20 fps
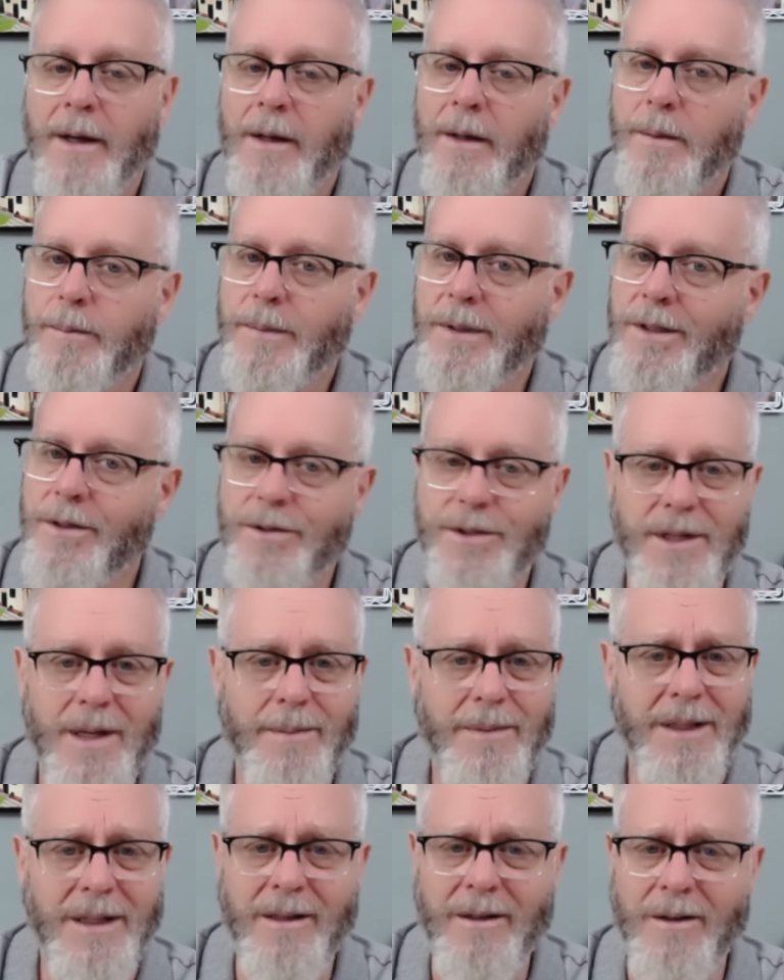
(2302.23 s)
But there's
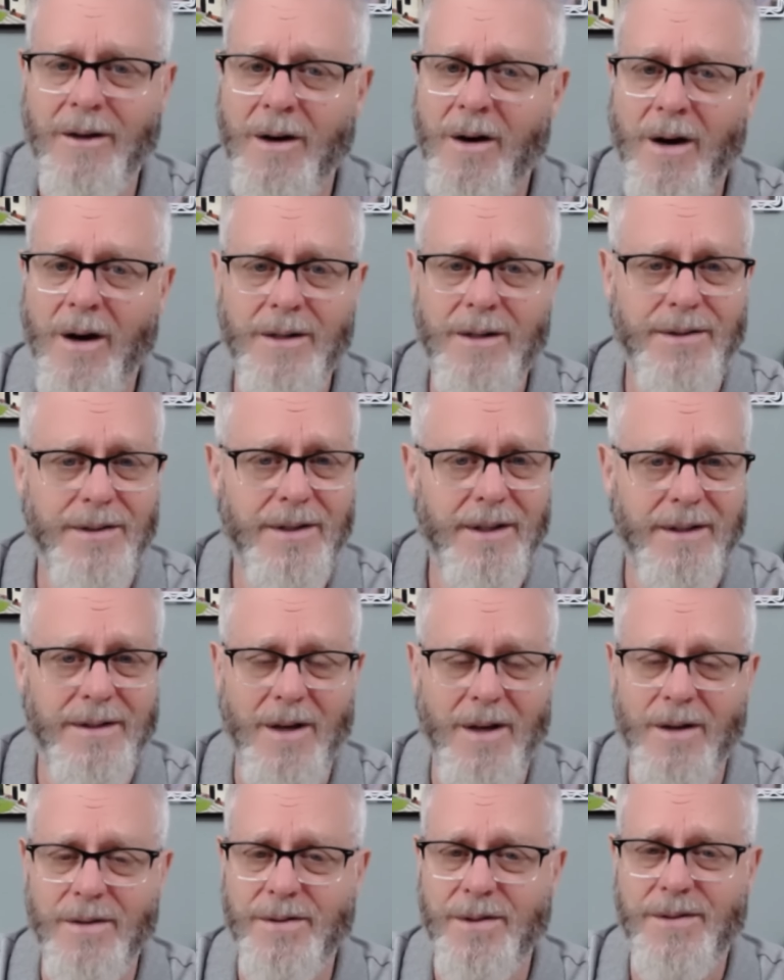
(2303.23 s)
something in our hearts that's
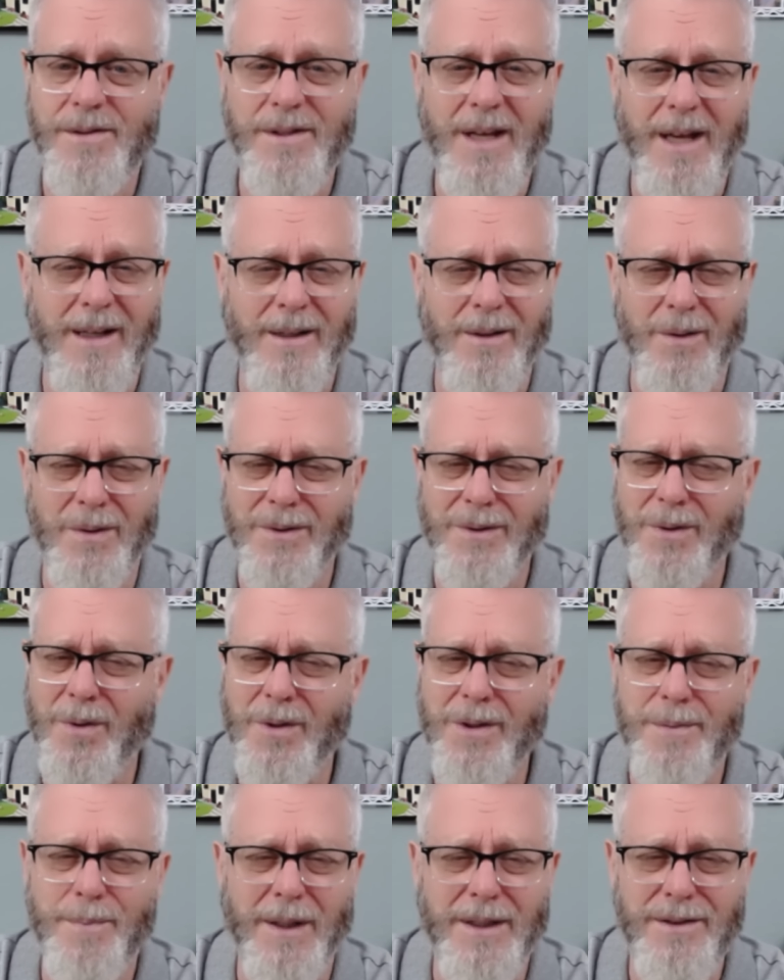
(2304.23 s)
also saying, oh,
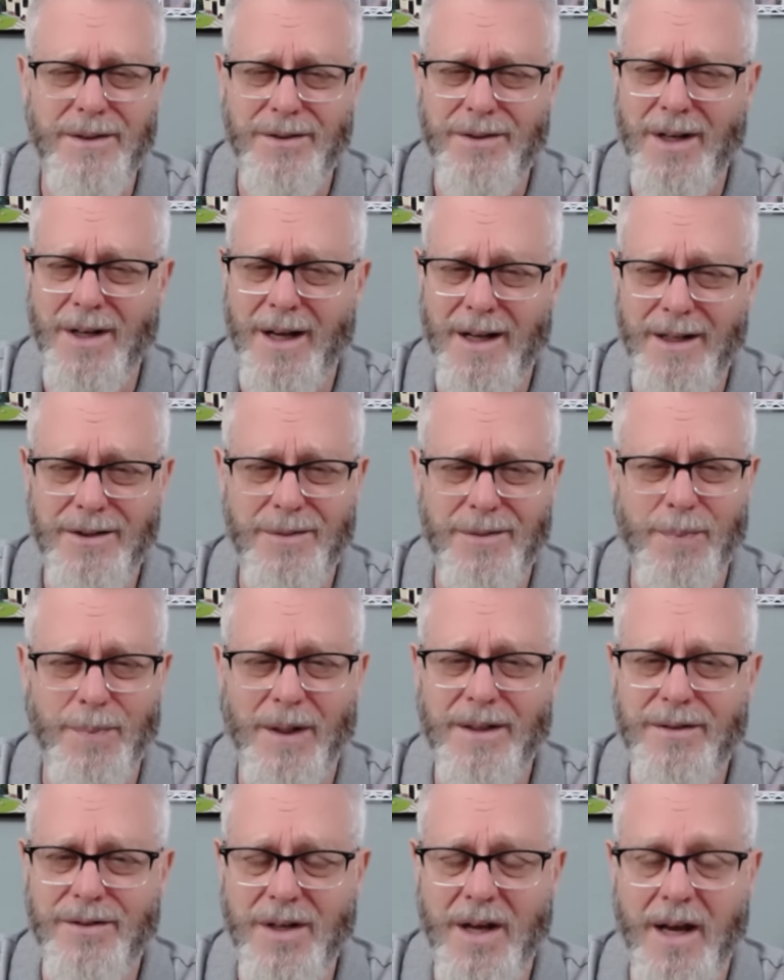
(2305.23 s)
Lord, please judge,
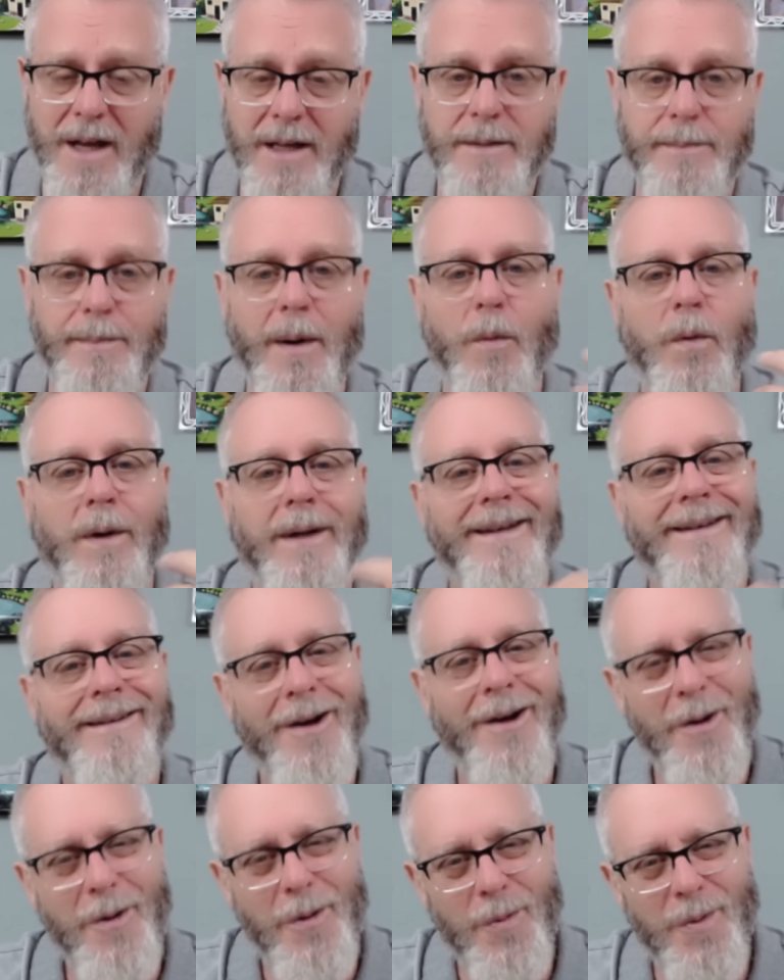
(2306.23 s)
please judge. But we
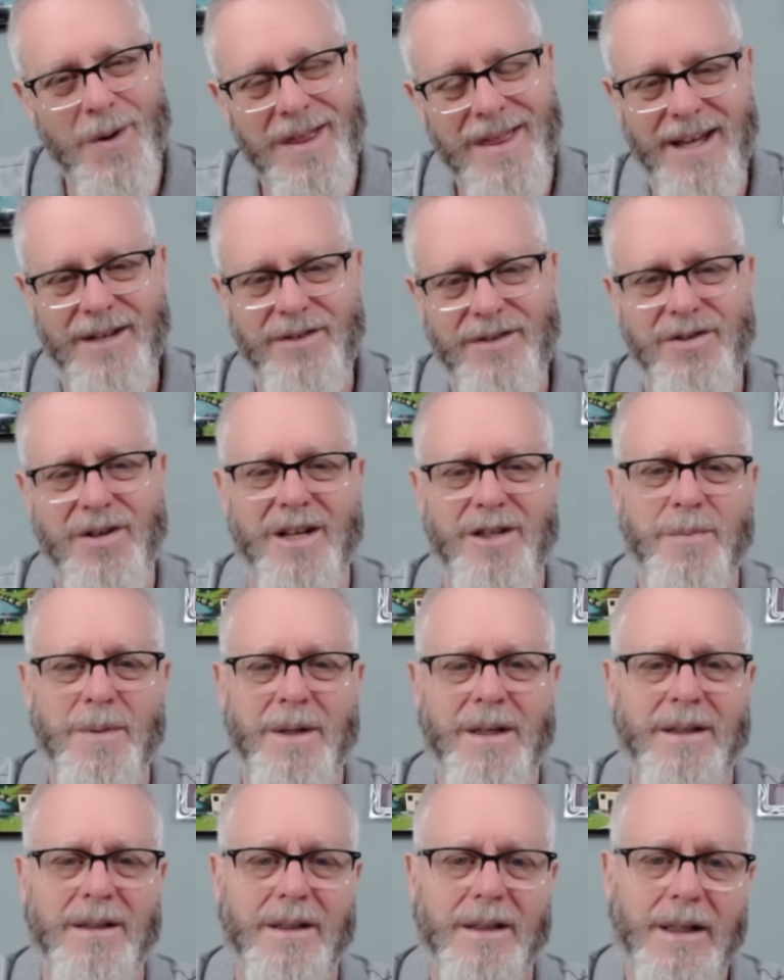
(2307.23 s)
know with that
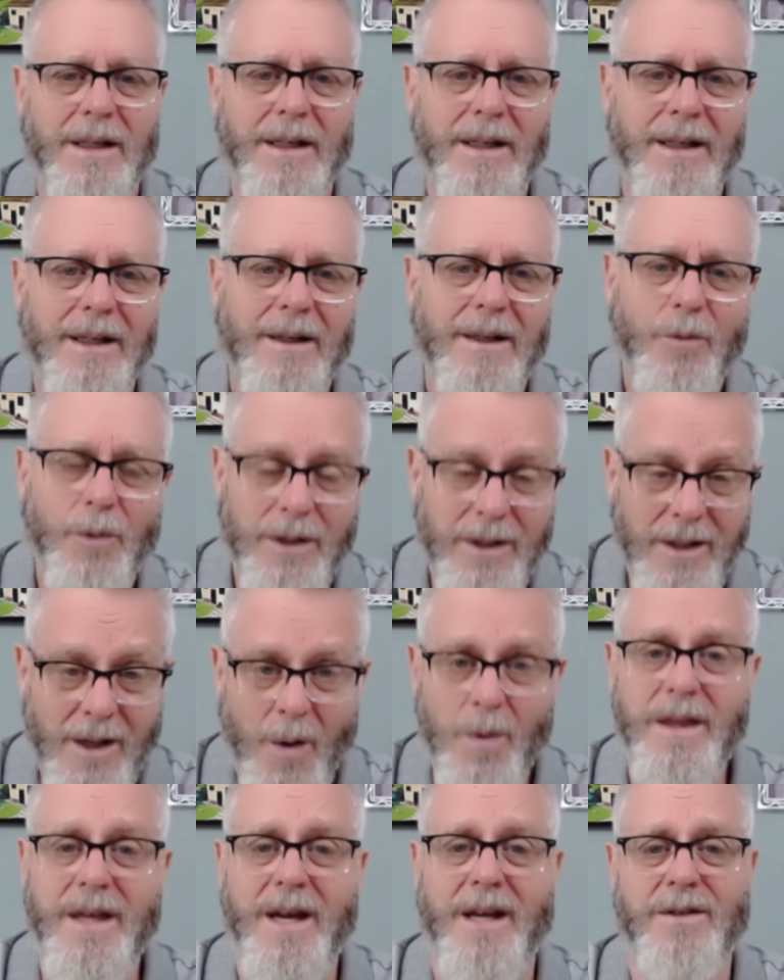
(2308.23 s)
judgment,
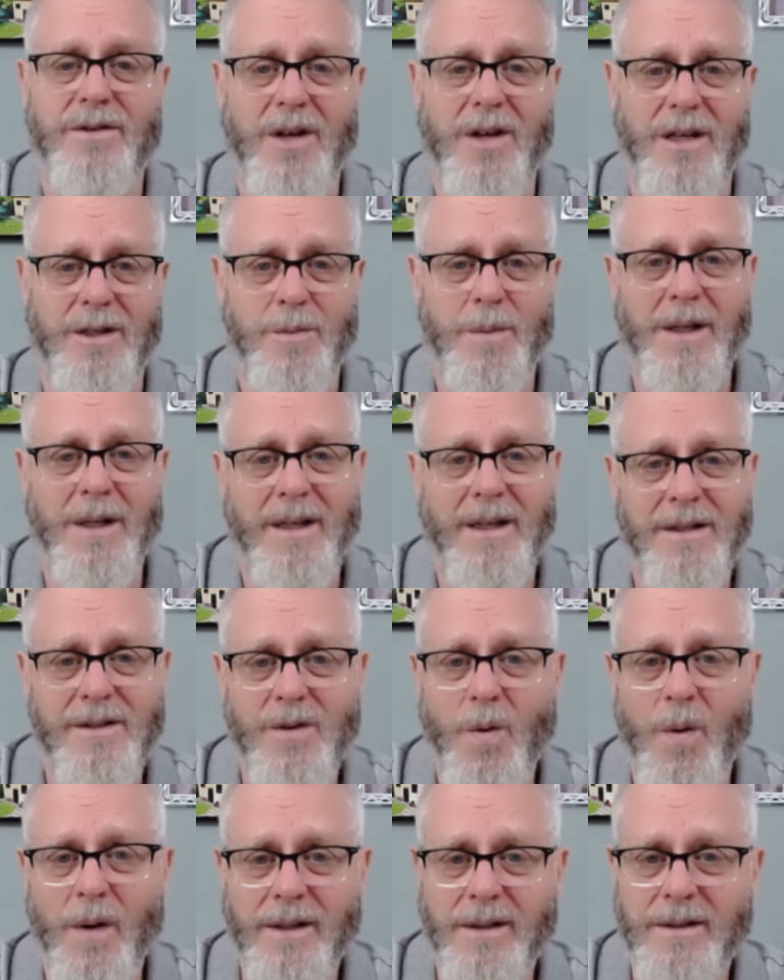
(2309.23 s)
is
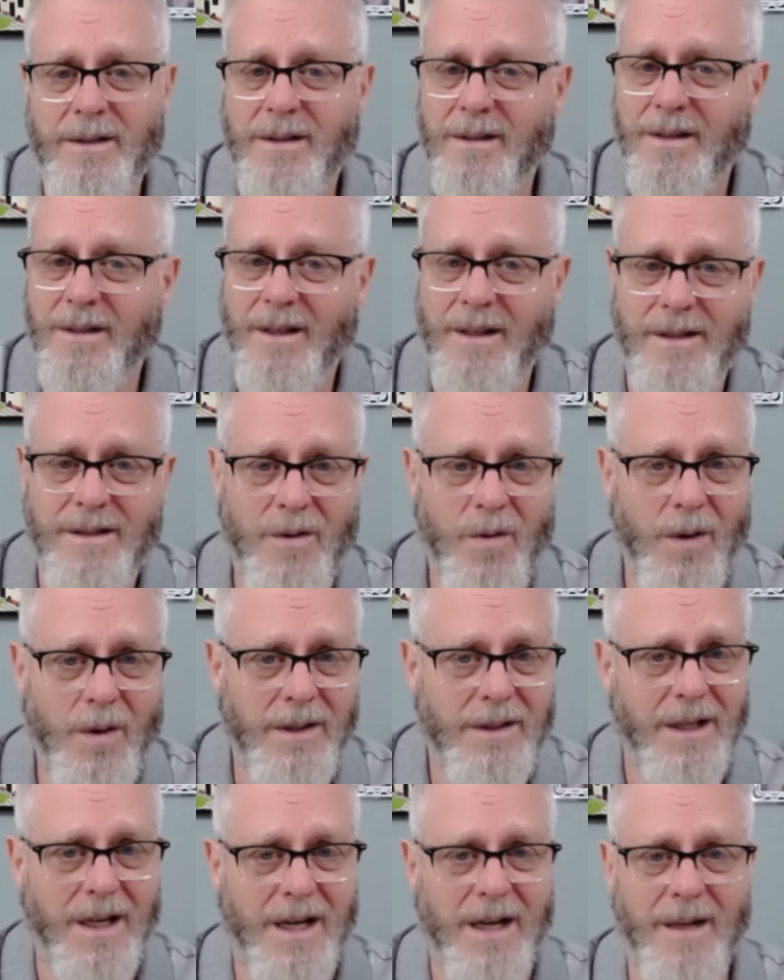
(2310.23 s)
going
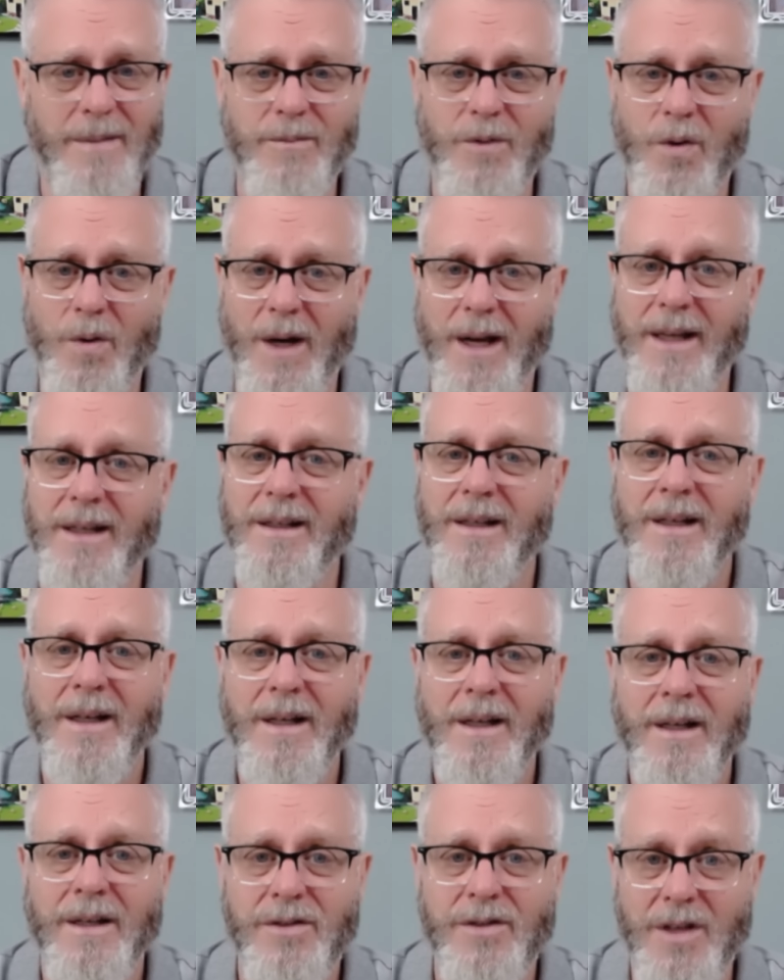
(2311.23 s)
to come great
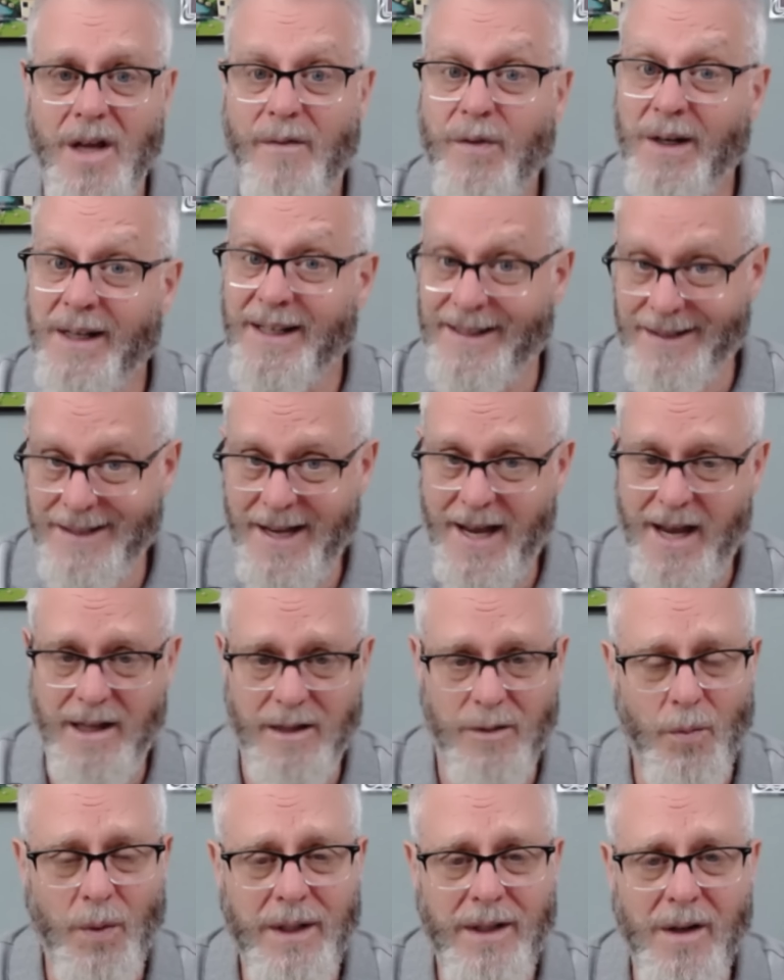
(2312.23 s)
suffering and death.
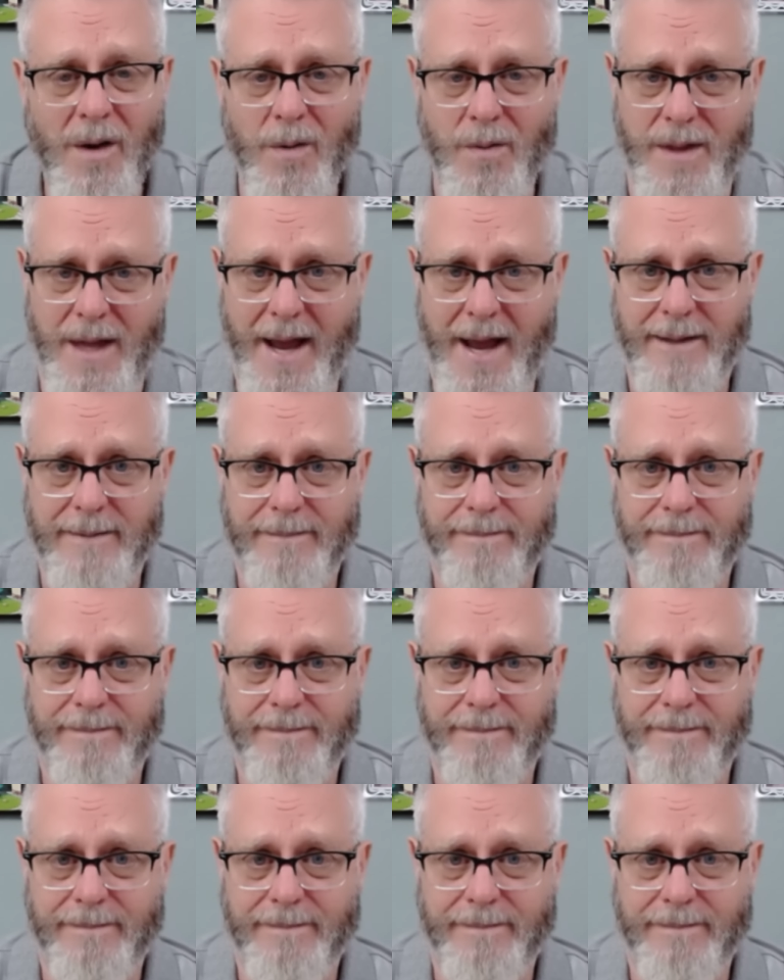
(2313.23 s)
We know that.